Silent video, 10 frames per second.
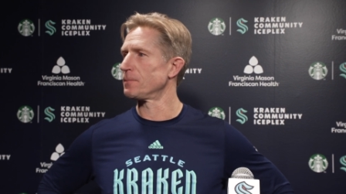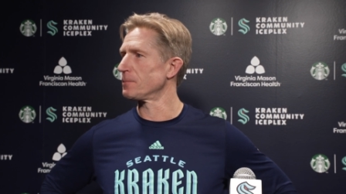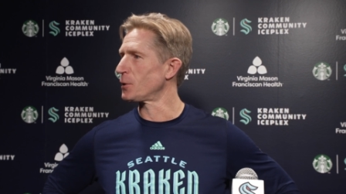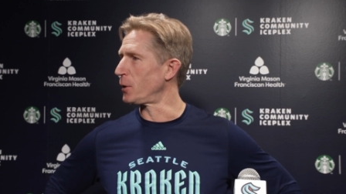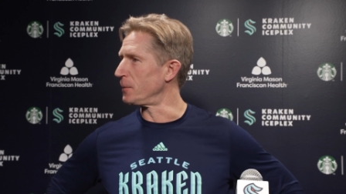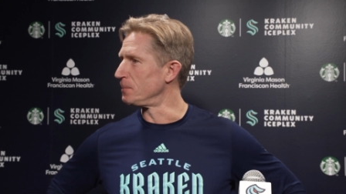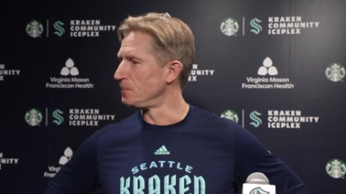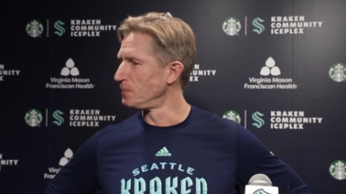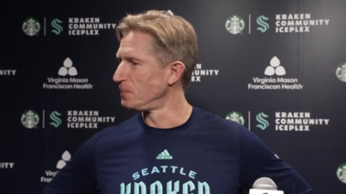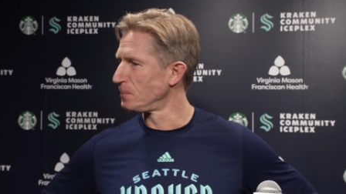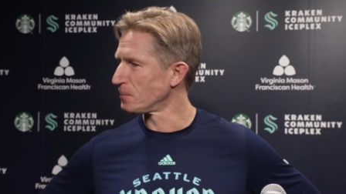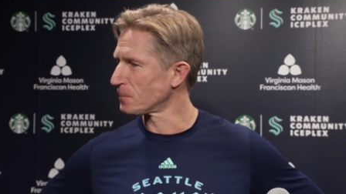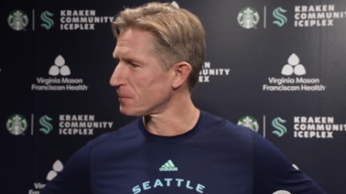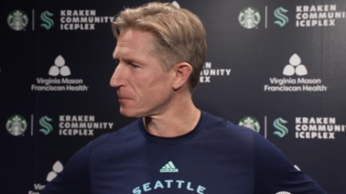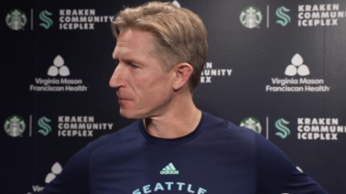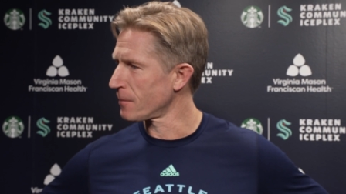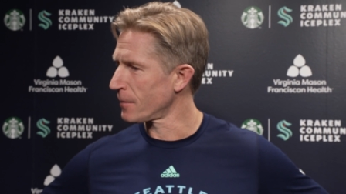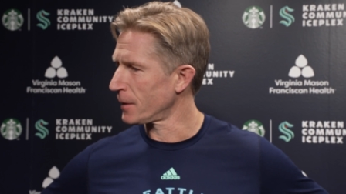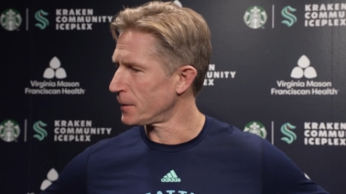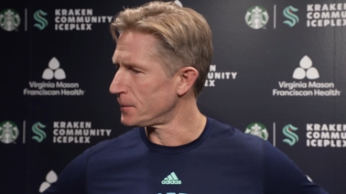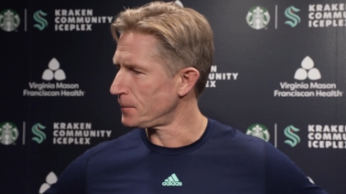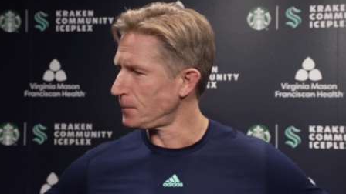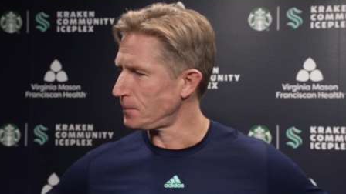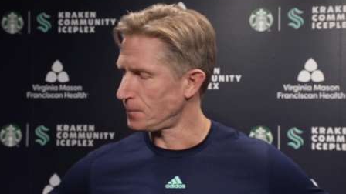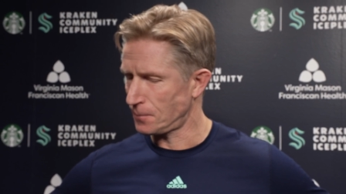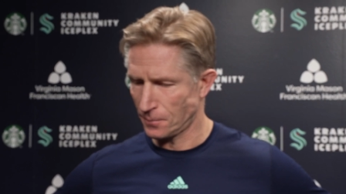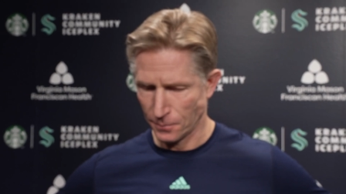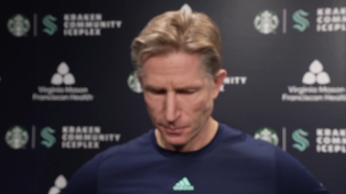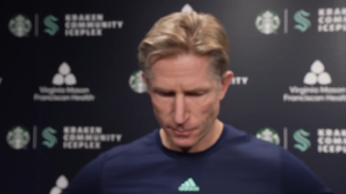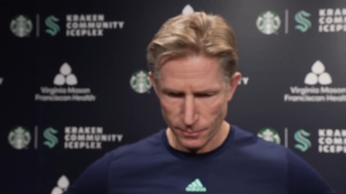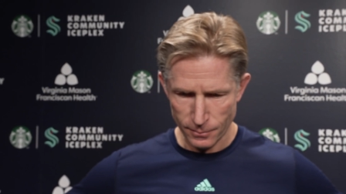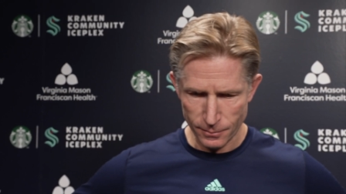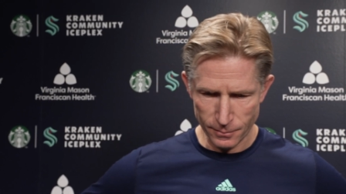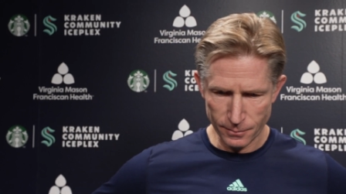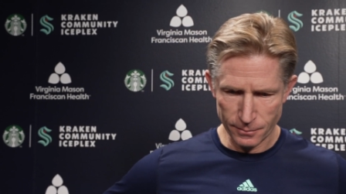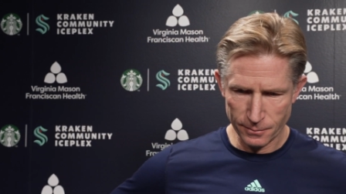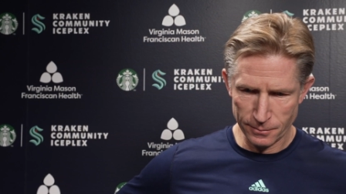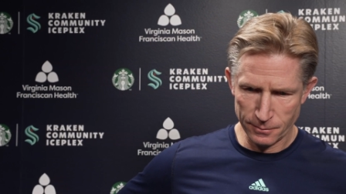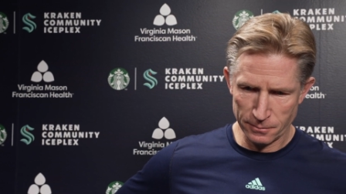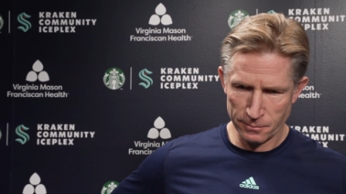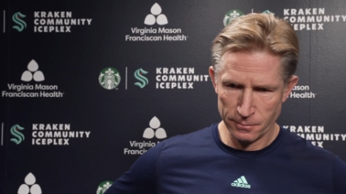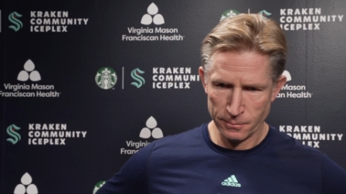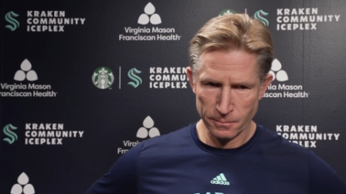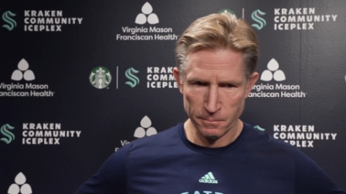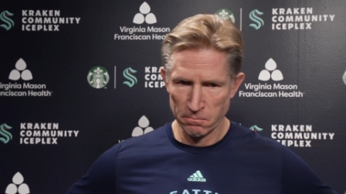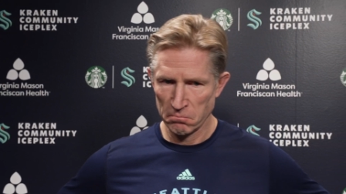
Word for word: Well, Dave, what did this morning do to push this team in the right direction? You feel?